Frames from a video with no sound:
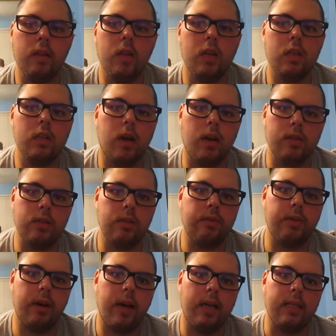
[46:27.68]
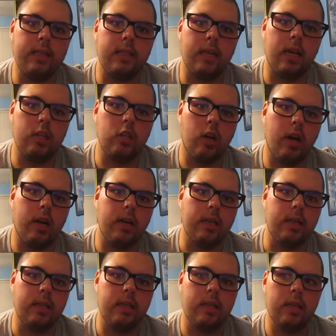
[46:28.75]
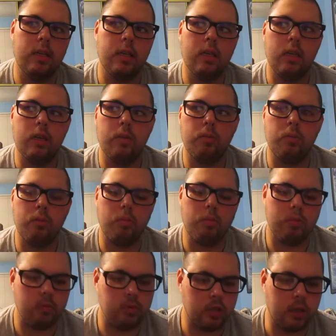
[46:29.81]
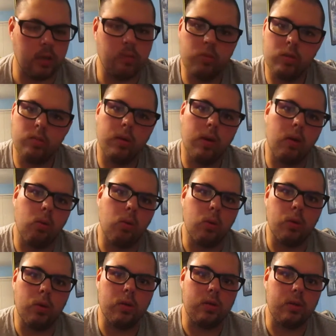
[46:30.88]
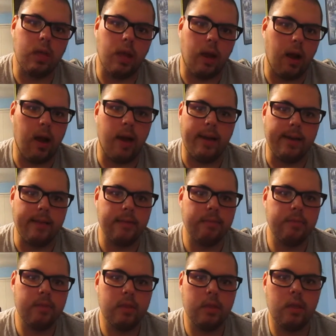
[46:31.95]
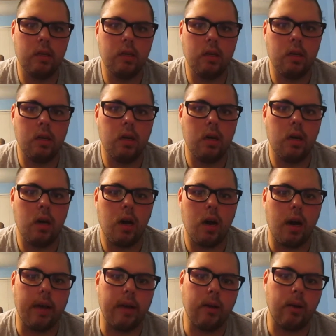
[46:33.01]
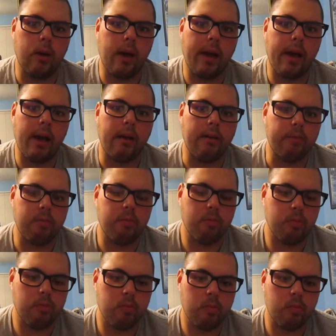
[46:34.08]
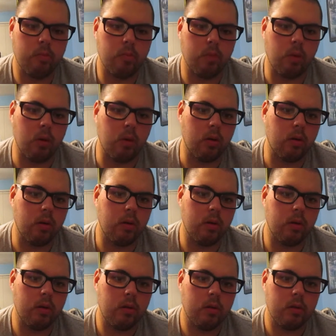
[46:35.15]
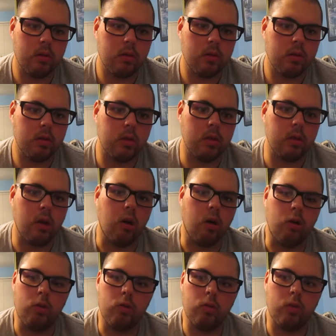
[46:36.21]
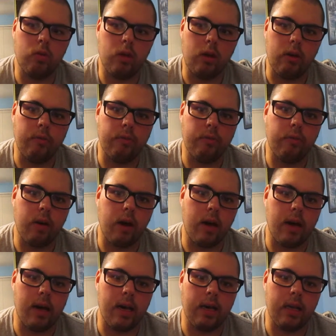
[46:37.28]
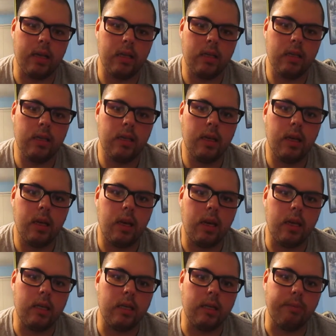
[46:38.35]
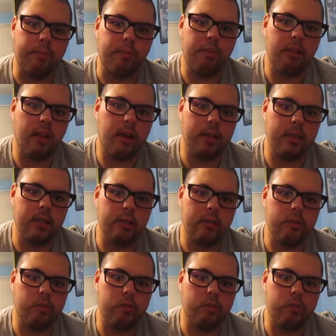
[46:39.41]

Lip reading: talk too fast, not trying to jumble my words a lot. I know I have more to go if I end up vlogging,